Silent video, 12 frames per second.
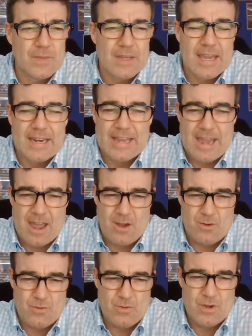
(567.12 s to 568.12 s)

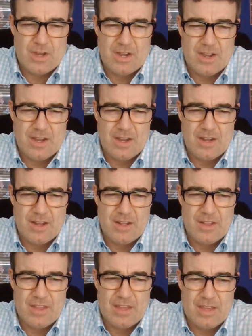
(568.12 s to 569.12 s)
anyhow,
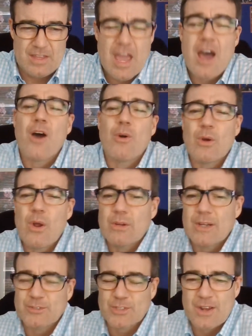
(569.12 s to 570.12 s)
yeah. I know what
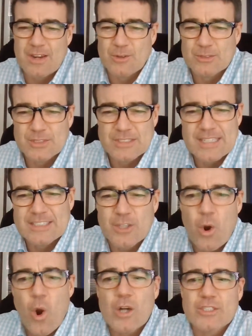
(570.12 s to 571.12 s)
I was going to say.
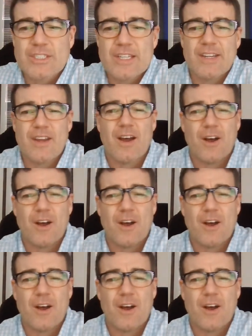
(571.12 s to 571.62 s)
So Harsin,